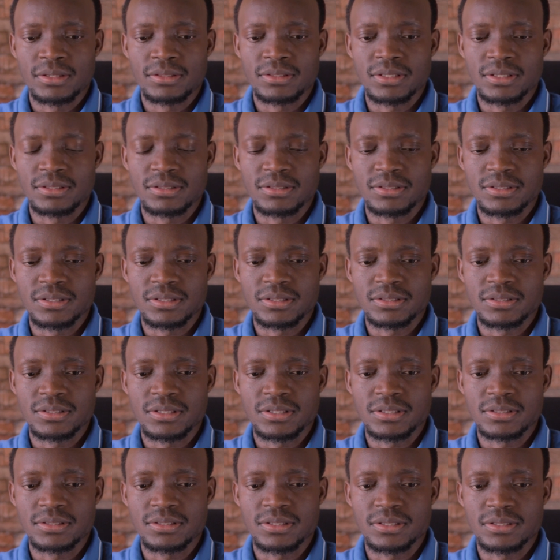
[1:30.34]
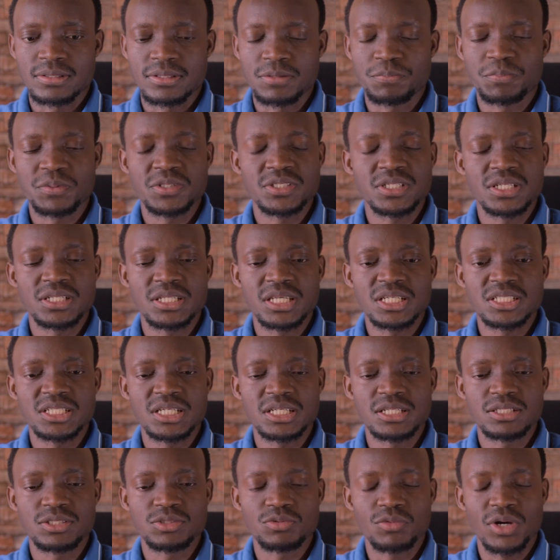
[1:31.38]
the
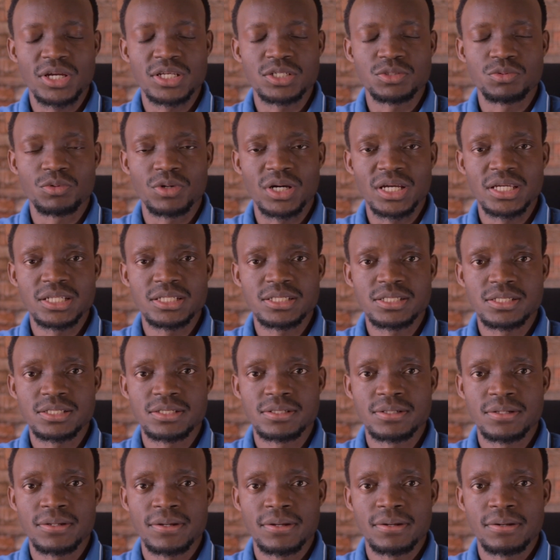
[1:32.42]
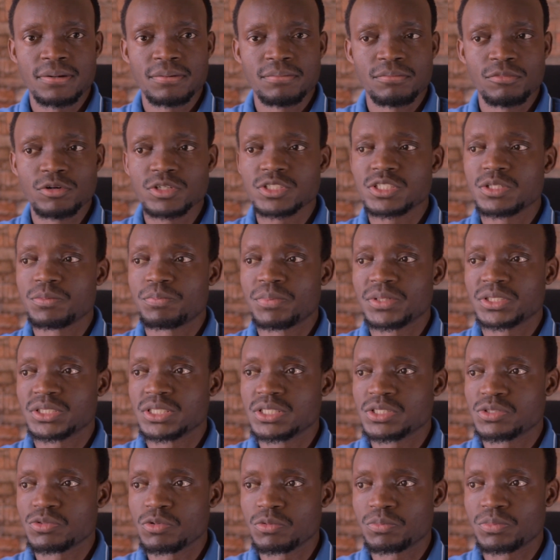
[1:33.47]
presentation is quite wide. Most of the
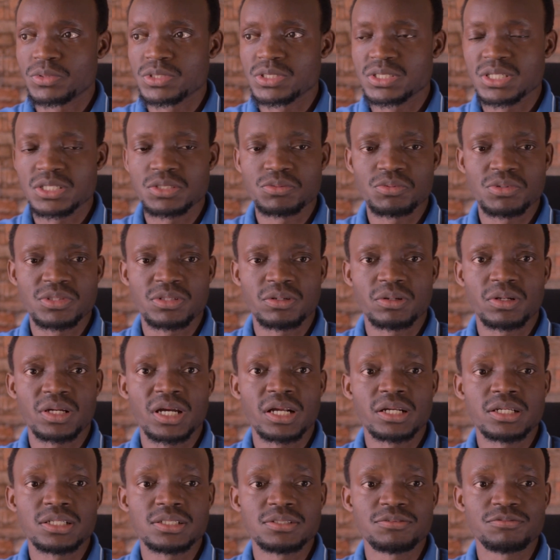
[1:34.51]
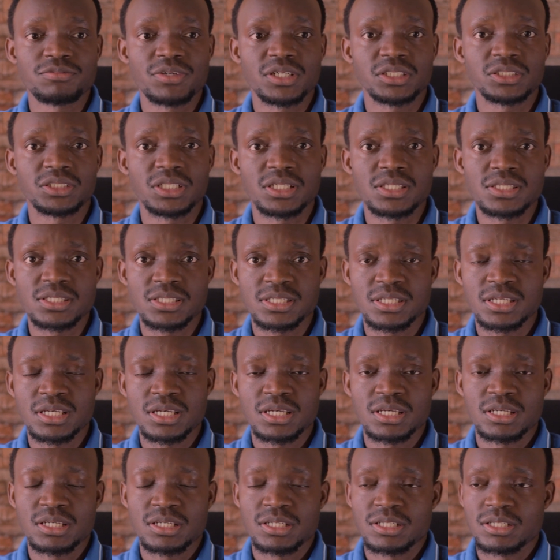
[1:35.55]
patients will present with recurrent infections
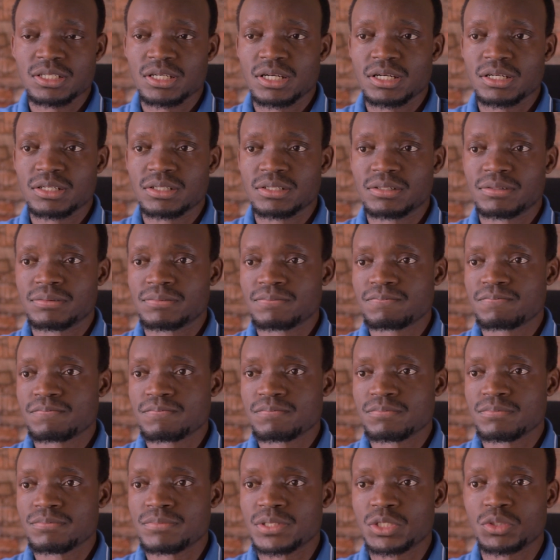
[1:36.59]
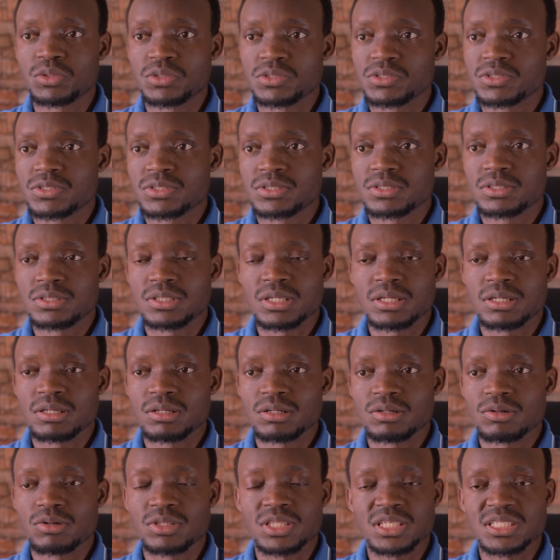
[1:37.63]
uh, because
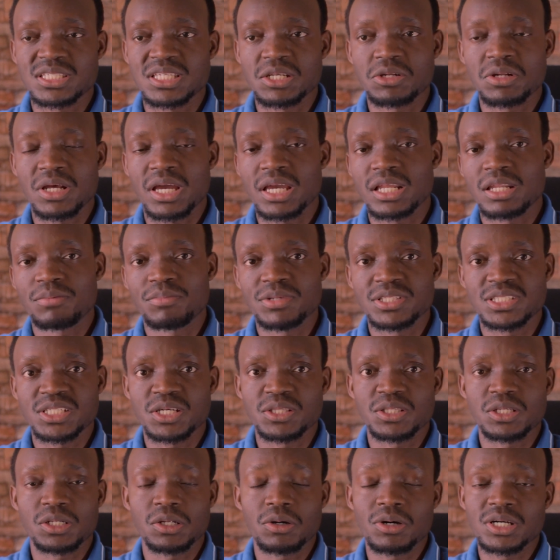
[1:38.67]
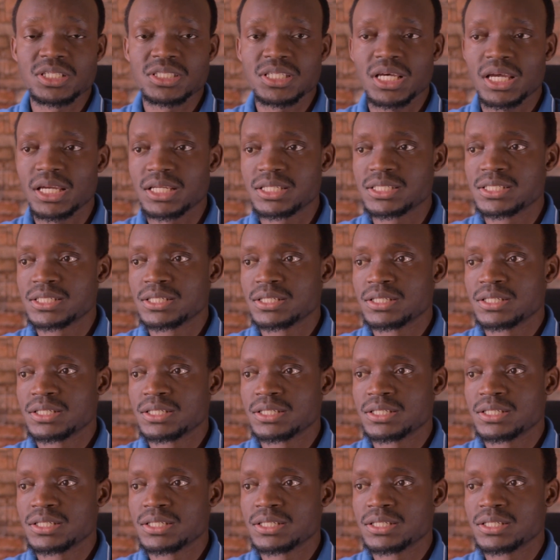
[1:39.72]
all the cellular elements are on the lower side.